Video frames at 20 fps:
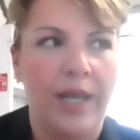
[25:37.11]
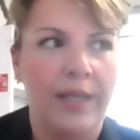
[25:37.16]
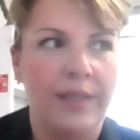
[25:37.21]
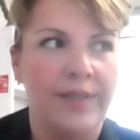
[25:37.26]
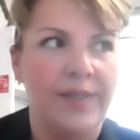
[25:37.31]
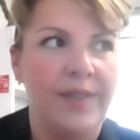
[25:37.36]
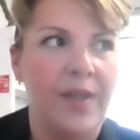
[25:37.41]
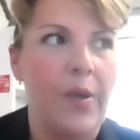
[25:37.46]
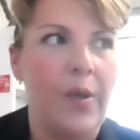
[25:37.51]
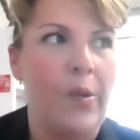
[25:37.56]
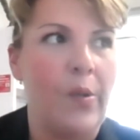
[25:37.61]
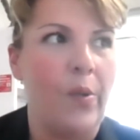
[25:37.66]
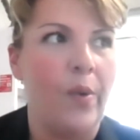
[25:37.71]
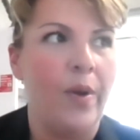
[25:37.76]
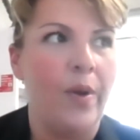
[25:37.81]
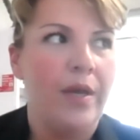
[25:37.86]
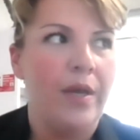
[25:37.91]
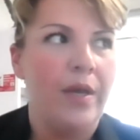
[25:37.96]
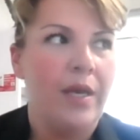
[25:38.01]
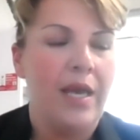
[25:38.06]
And so
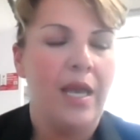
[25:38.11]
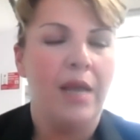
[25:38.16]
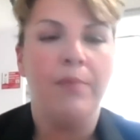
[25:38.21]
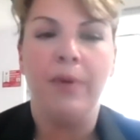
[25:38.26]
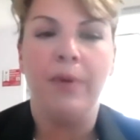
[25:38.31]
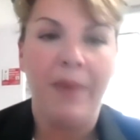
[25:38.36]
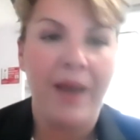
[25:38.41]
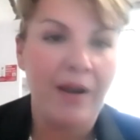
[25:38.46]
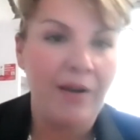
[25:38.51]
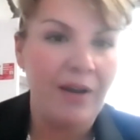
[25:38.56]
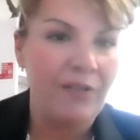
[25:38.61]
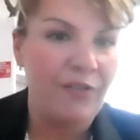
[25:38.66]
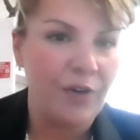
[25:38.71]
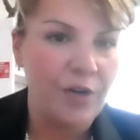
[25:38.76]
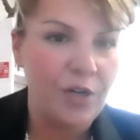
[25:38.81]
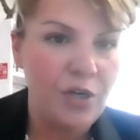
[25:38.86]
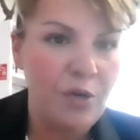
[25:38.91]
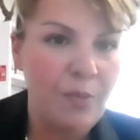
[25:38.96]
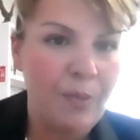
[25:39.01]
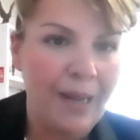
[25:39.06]
in preparing for
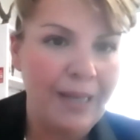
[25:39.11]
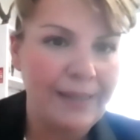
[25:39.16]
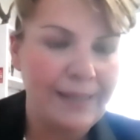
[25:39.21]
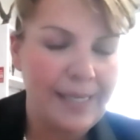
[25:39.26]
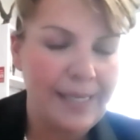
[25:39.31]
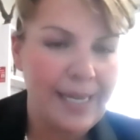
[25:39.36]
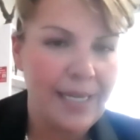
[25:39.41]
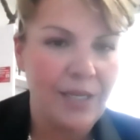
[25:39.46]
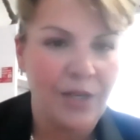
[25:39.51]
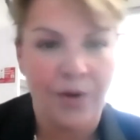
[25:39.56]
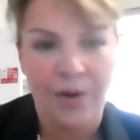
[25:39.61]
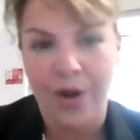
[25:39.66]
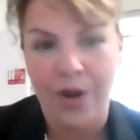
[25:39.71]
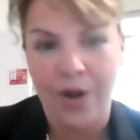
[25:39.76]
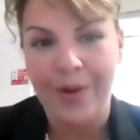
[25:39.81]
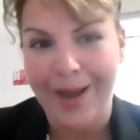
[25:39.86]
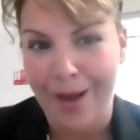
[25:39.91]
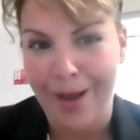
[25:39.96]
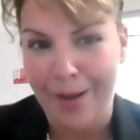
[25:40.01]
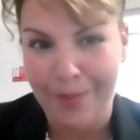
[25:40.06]
a new president, you're
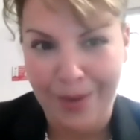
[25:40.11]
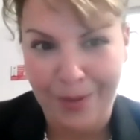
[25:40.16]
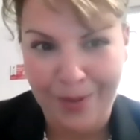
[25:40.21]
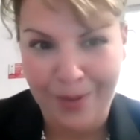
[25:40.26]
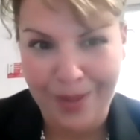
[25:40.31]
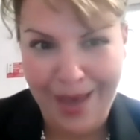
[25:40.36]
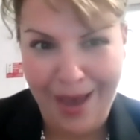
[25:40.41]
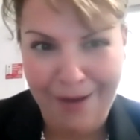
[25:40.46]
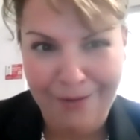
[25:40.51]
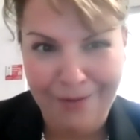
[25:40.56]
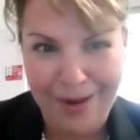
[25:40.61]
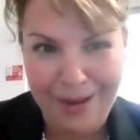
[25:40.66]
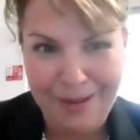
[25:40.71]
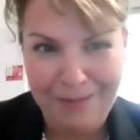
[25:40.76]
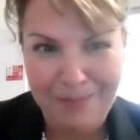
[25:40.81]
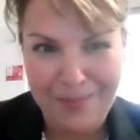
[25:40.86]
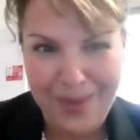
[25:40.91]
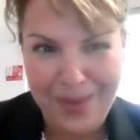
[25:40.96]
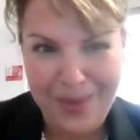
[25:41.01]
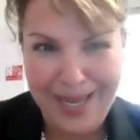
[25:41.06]
going to help me with that,
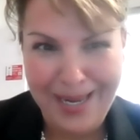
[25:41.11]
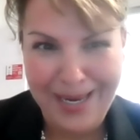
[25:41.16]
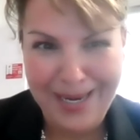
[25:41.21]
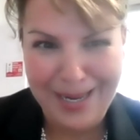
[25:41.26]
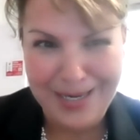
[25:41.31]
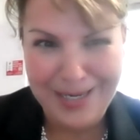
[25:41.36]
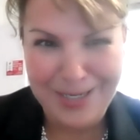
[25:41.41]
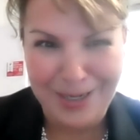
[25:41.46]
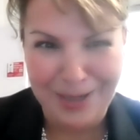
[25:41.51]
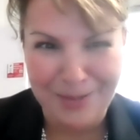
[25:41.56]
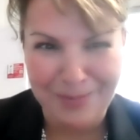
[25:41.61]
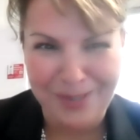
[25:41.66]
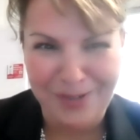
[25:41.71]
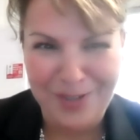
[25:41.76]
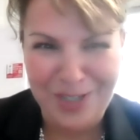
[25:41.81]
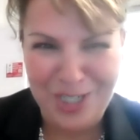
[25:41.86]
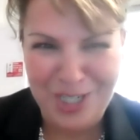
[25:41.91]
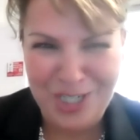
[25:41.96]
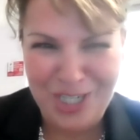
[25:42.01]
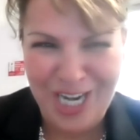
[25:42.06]
right, Pete, in terms
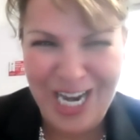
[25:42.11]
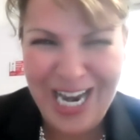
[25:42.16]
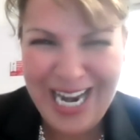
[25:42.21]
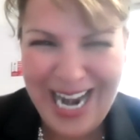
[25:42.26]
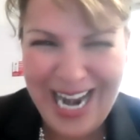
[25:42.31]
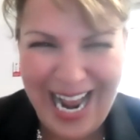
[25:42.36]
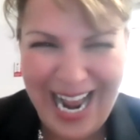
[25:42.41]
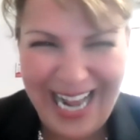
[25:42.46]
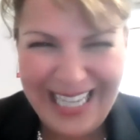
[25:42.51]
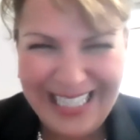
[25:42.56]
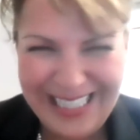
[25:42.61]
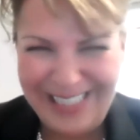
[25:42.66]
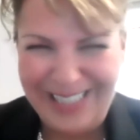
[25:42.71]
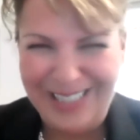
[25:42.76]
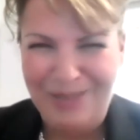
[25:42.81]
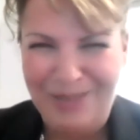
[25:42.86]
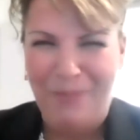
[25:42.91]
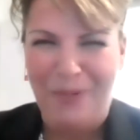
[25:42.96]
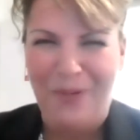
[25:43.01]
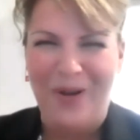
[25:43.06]
of GGNA
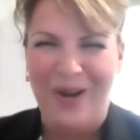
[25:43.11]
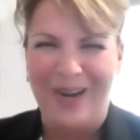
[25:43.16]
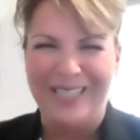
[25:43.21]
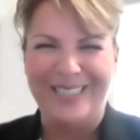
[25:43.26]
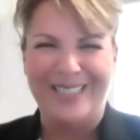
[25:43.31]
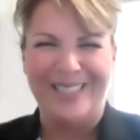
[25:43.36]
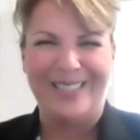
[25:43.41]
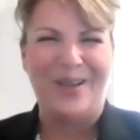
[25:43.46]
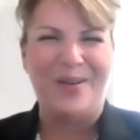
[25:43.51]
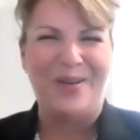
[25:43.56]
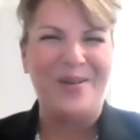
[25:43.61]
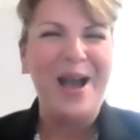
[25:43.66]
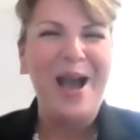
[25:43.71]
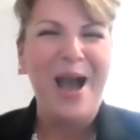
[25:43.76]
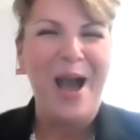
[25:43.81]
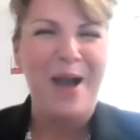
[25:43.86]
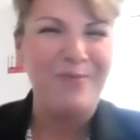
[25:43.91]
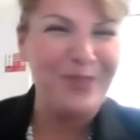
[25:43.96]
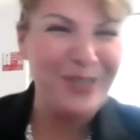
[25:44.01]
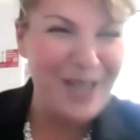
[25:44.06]
support. So
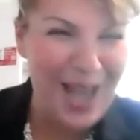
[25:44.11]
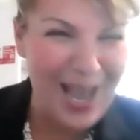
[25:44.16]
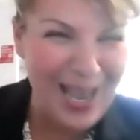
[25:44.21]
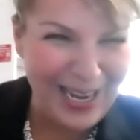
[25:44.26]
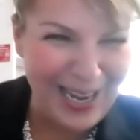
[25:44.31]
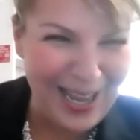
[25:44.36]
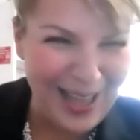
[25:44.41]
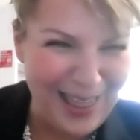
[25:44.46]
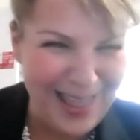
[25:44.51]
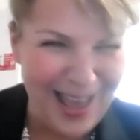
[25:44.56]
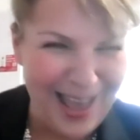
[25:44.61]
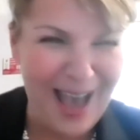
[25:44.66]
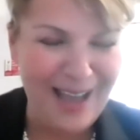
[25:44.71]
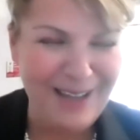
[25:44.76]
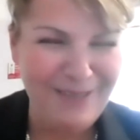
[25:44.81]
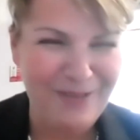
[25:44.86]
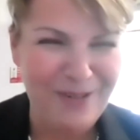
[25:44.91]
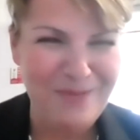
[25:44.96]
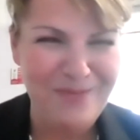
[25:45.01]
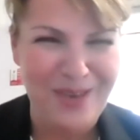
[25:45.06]
I'm relying on
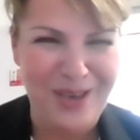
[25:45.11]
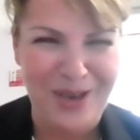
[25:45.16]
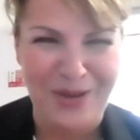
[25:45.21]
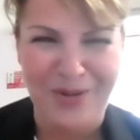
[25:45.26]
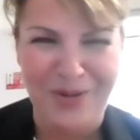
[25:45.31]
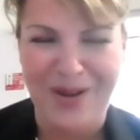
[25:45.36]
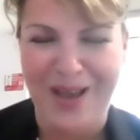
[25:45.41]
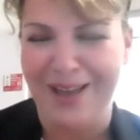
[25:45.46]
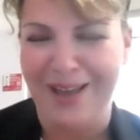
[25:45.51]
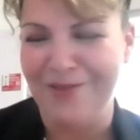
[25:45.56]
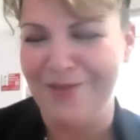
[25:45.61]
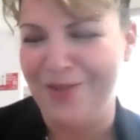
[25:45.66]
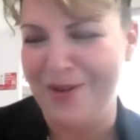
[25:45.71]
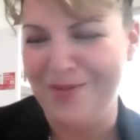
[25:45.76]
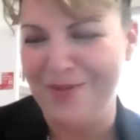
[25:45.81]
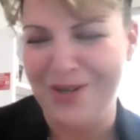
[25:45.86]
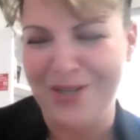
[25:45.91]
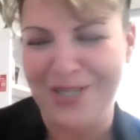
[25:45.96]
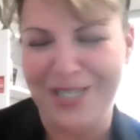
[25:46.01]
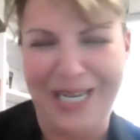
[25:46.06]
that from you and
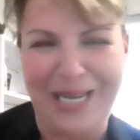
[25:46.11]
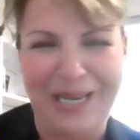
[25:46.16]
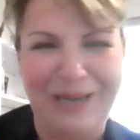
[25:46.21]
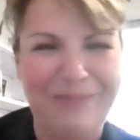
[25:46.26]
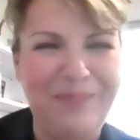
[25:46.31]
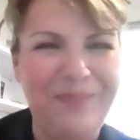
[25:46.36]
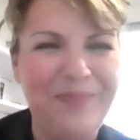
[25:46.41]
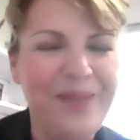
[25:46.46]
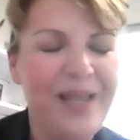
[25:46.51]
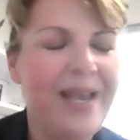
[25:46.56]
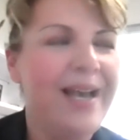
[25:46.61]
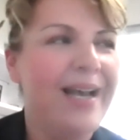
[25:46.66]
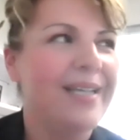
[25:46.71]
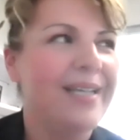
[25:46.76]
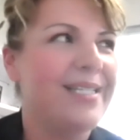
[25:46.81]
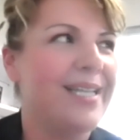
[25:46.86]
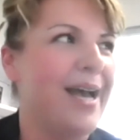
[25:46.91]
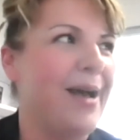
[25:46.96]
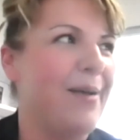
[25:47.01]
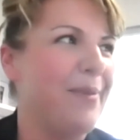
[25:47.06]
from your team
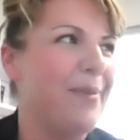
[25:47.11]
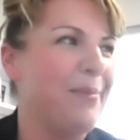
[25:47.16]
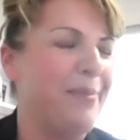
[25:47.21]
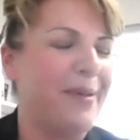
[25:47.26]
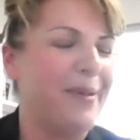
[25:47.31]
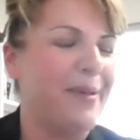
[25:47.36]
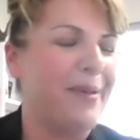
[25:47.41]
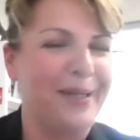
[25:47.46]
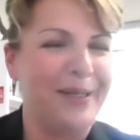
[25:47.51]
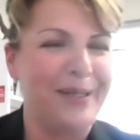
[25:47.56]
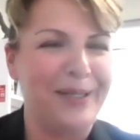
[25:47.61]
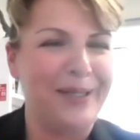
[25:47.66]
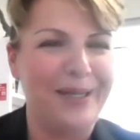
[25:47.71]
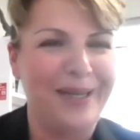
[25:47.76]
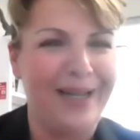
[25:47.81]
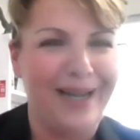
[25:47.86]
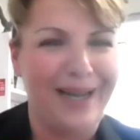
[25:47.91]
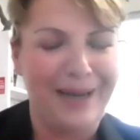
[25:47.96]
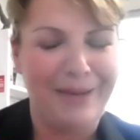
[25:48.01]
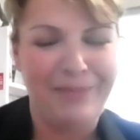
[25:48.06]
to help me put a good
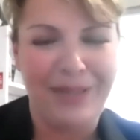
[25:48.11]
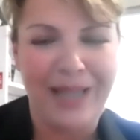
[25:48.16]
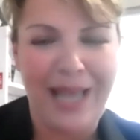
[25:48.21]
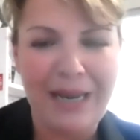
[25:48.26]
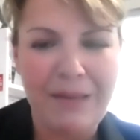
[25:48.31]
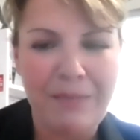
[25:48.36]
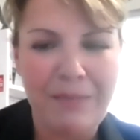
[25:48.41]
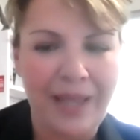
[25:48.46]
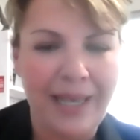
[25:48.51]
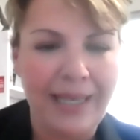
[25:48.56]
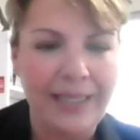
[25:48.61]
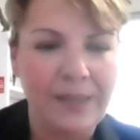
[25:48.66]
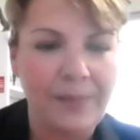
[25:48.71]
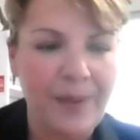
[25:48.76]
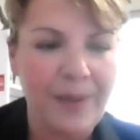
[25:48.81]
plan in place.